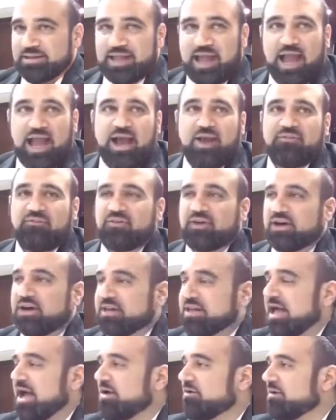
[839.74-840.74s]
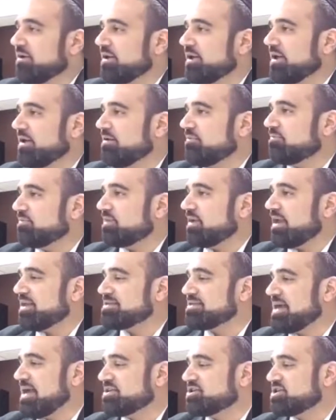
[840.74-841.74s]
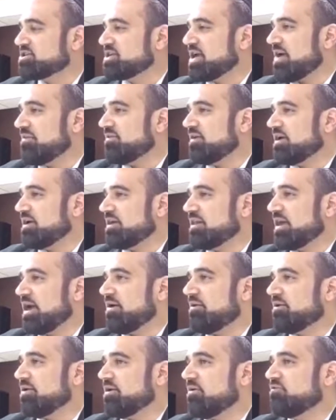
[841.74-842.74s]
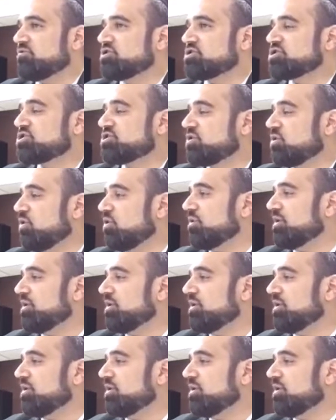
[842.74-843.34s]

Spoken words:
To have clarity, it's not just having clarity of just your